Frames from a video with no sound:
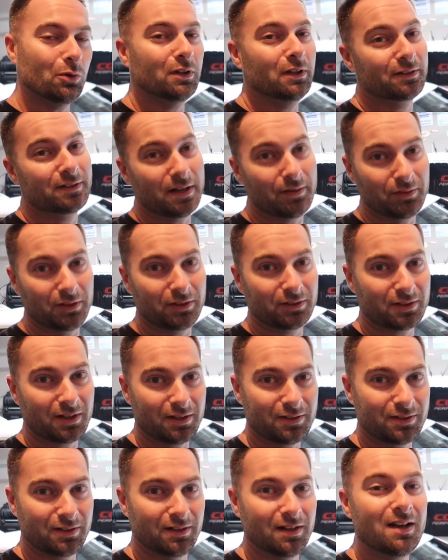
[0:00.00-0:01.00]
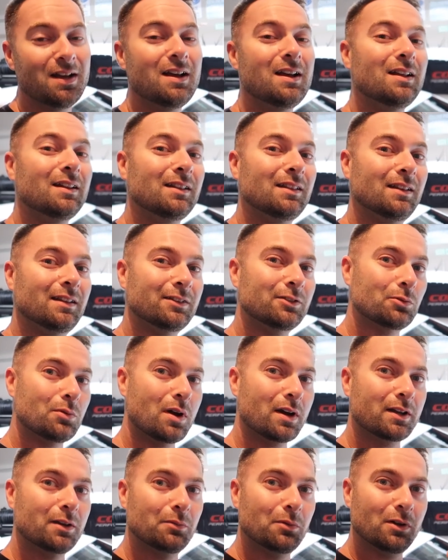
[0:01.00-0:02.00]
Let's have a discussion. Let's
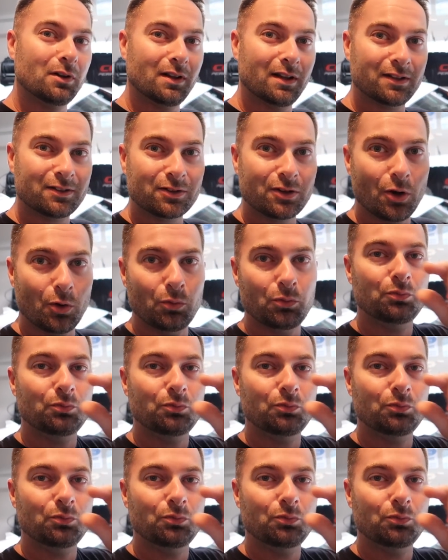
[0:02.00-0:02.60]
rock and roll. Let's go.